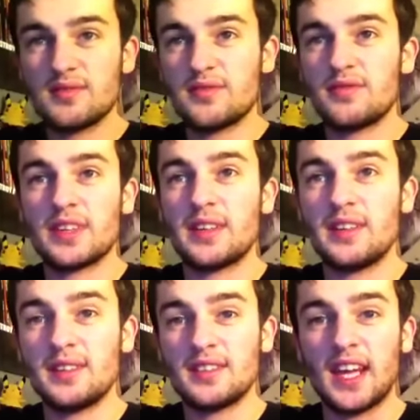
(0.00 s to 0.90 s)

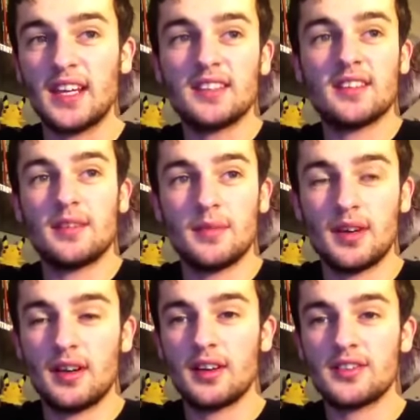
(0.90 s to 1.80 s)
friggin' data in my
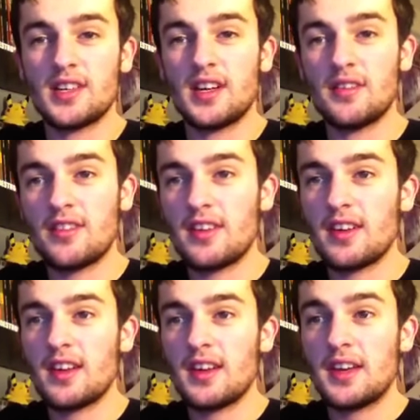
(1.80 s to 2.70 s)
hard drive.
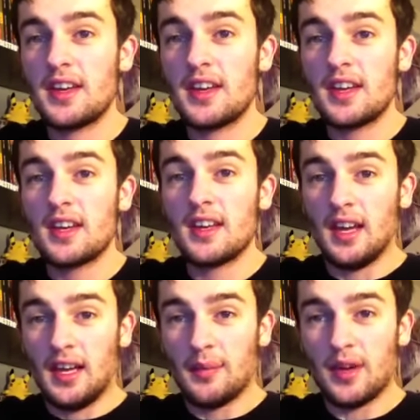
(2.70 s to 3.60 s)

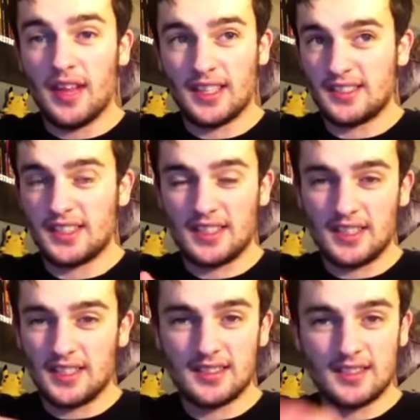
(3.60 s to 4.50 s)
But that's CDs